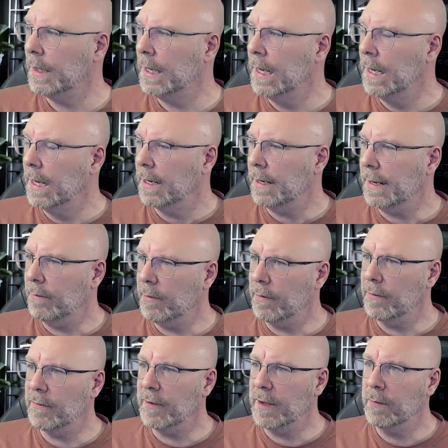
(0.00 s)
Now we can
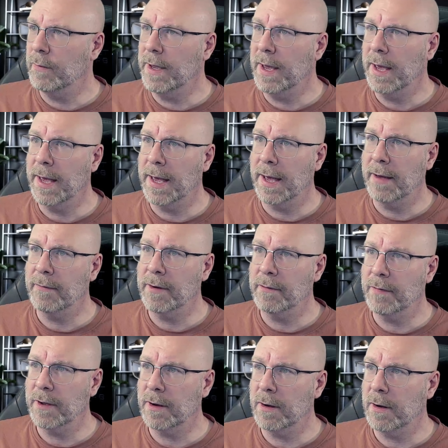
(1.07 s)
see we have, and if I
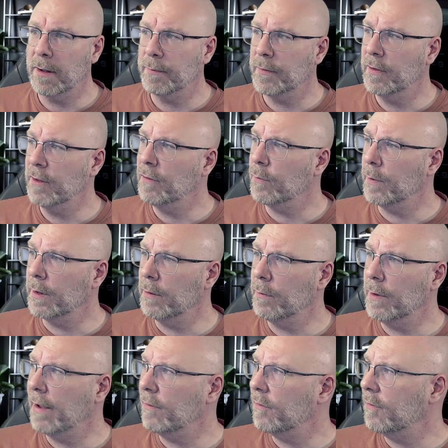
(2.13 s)
collapse this one, you will
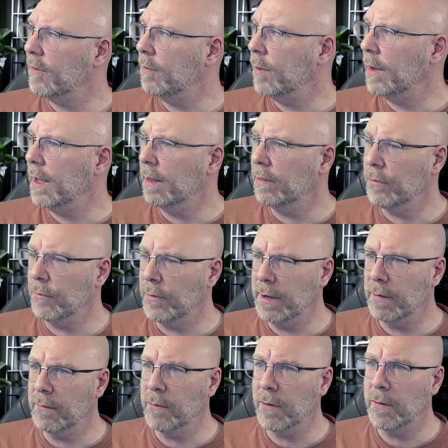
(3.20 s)
actually see we get 3 in a
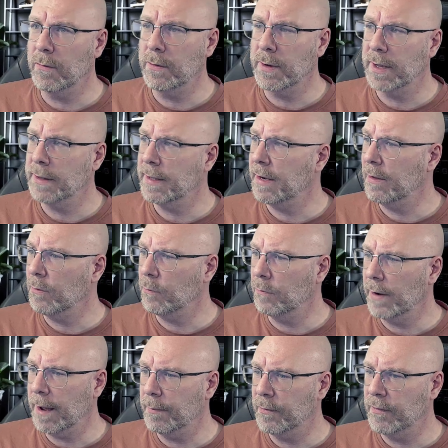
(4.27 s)
row, and then it
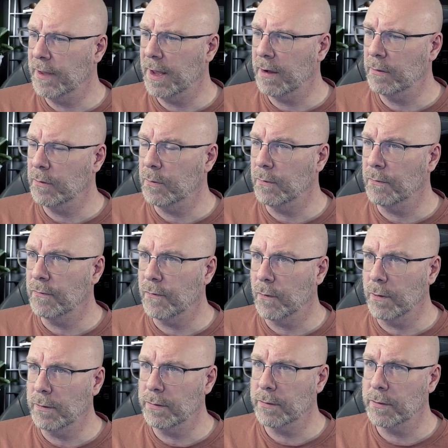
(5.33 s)
wraps down to a
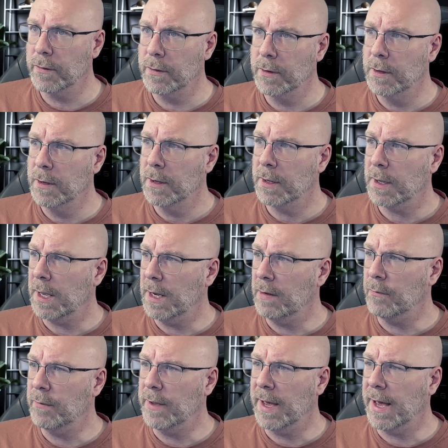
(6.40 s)
4th. And if
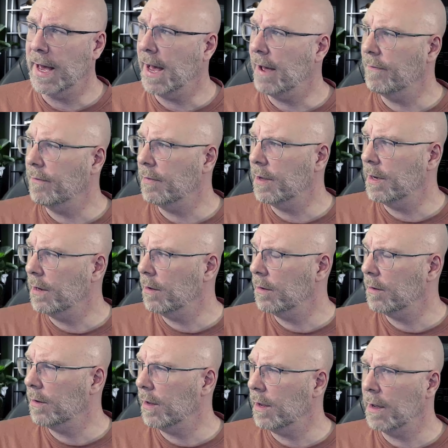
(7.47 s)
we have a lot
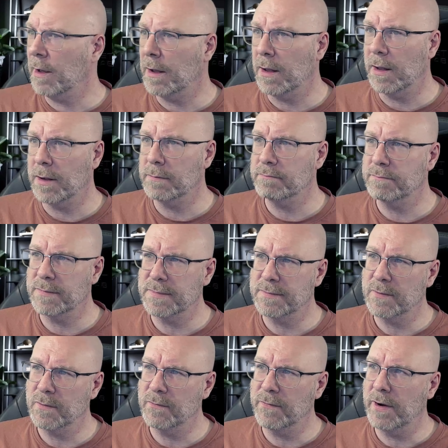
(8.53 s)

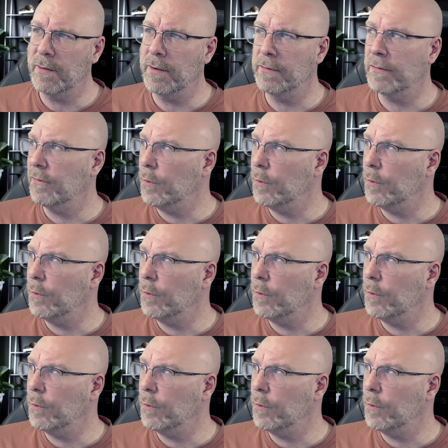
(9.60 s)
very zoomed